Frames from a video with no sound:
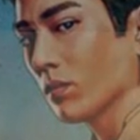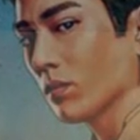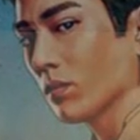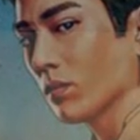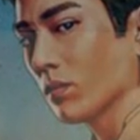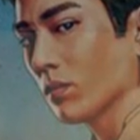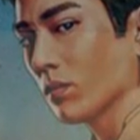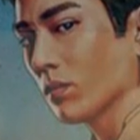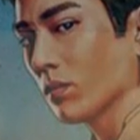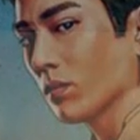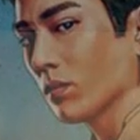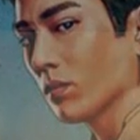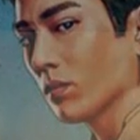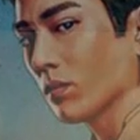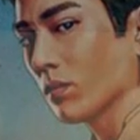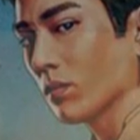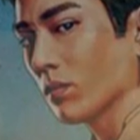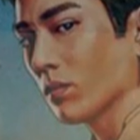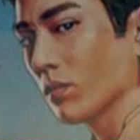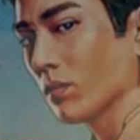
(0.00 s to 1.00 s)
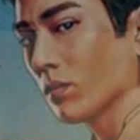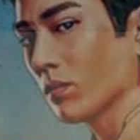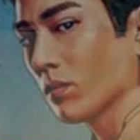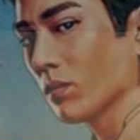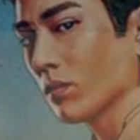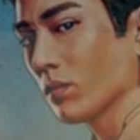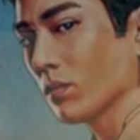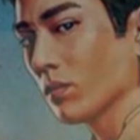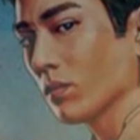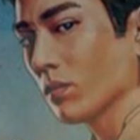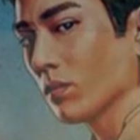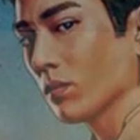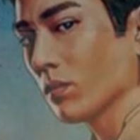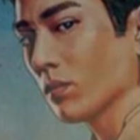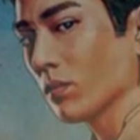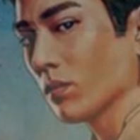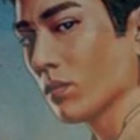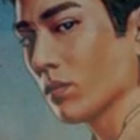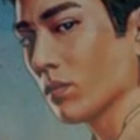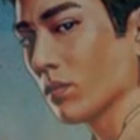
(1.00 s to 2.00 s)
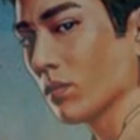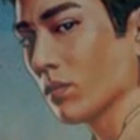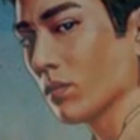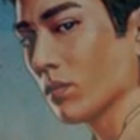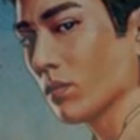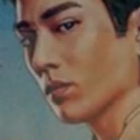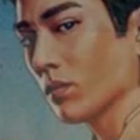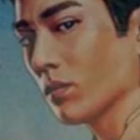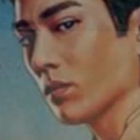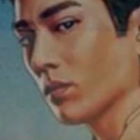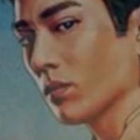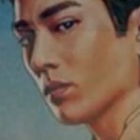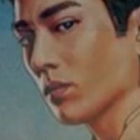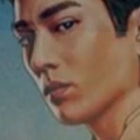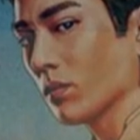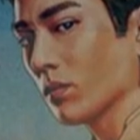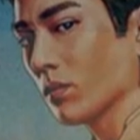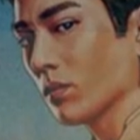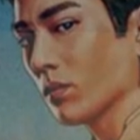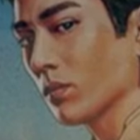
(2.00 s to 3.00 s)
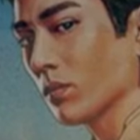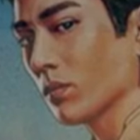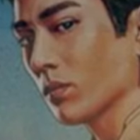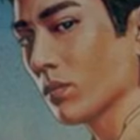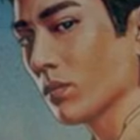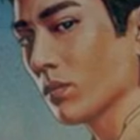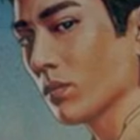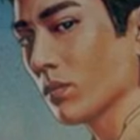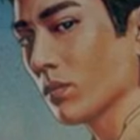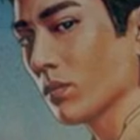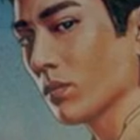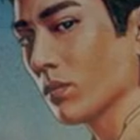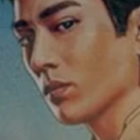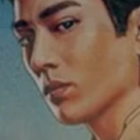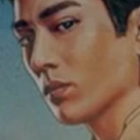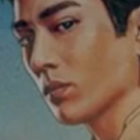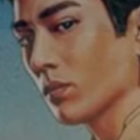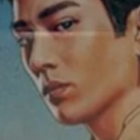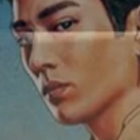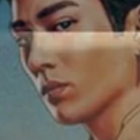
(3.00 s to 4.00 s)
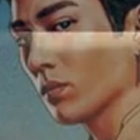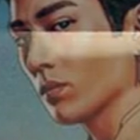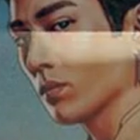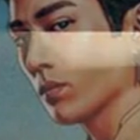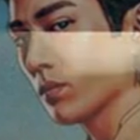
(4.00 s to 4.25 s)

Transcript: [no speech]